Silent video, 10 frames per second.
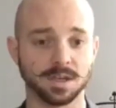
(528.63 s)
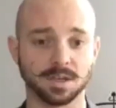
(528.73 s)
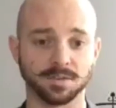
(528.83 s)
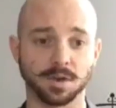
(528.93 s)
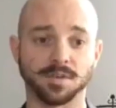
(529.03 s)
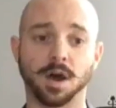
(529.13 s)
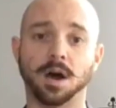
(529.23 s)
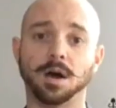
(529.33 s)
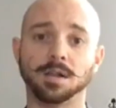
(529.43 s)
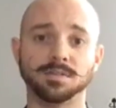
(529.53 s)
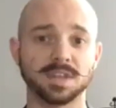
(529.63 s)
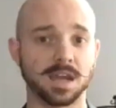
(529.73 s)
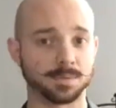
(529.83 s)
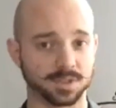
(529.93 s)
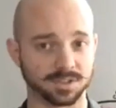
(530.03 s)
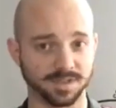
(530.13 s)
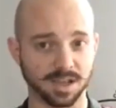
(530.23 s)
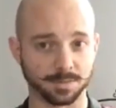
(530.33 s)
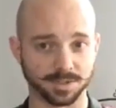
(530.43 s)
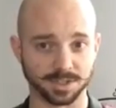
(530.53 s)
If you have all of the options
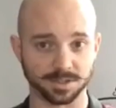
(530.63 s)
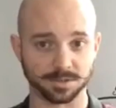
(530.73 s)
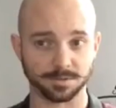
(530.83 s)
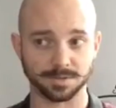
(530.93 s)
available to you,